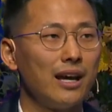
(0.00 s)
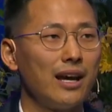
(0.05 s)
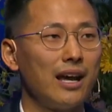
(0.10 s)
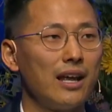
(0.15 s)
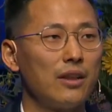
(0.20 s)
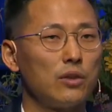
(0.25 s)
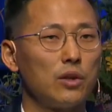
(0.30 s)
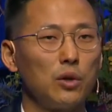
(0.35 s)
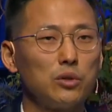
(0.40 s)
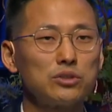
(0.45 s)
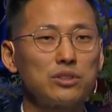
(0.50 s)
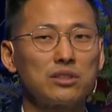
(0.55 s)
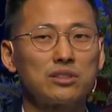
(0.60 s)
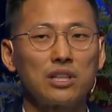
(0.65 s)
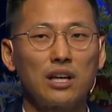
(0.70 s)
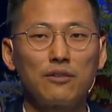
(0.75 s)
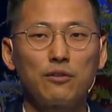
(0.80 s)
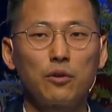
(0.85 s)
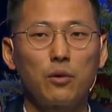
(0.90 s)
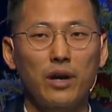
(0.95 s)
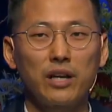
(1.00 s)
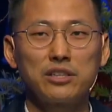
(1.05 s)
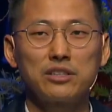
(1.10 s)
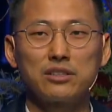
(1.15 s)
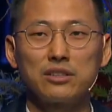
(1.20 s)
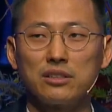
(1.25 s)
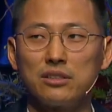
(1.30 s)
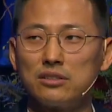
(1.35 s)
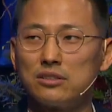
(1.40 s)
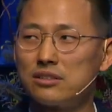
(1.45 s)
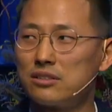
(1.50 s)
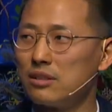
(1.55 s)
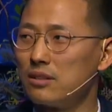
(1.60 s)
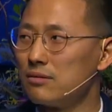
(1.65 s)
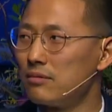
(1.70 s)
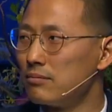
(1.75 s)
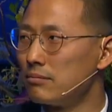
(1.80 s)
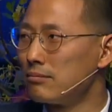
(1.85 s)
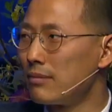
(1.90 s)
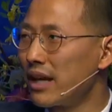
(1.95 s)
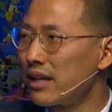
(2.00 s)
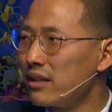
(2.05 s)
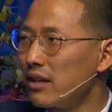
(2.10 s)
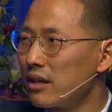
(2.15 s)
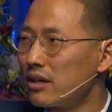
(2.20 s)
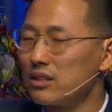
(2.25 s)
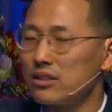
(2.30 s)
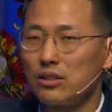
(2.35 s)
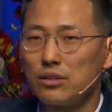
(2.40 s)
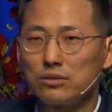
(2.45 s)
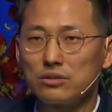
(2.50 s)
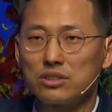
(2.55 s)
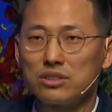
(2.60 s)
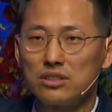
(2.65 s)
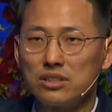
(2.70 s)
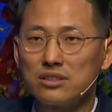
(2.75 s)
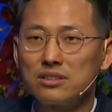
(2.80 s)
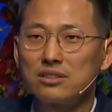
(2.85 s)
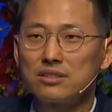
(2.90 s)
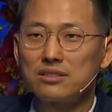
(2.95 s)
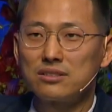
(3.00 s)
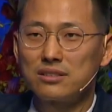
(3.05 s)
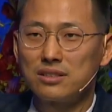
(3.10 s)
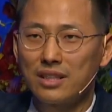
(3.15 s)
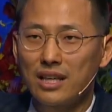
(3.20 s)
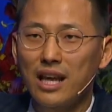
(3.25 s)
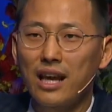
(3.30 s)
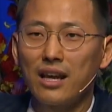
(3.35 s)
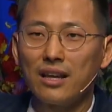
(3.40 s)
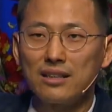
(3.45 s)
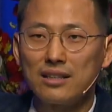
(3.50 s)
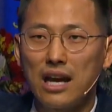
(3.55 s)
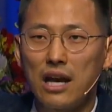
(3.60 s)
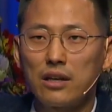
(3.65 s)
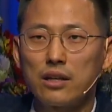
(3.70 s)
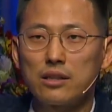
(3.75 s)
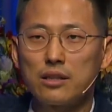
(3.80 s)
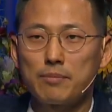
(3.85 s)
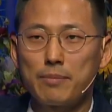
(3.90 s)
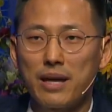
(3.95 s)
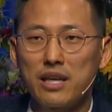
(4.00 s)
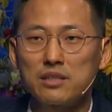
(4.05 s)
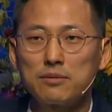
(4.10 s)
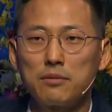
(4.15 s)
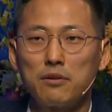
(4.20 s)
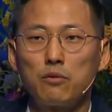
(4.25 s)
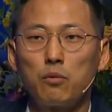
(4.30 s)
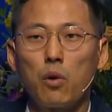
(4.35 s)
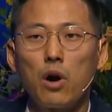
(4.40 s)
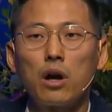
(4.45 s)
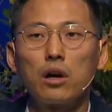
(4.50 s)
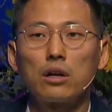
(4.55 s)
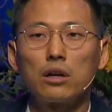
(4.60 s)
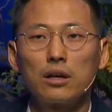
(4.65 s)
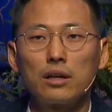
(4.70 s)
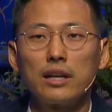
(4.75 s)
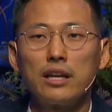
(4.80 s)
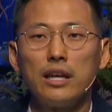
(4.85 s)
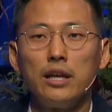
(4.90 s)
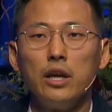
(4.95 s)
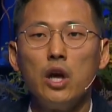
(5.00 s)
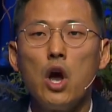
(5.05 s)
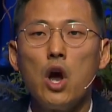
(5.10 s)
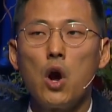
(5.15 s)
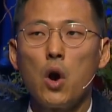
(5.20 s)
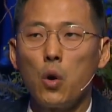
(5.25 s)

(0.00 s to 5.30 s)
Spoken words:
And those are tough questions. My young adults just today down at the basement of Wong Kar Lee,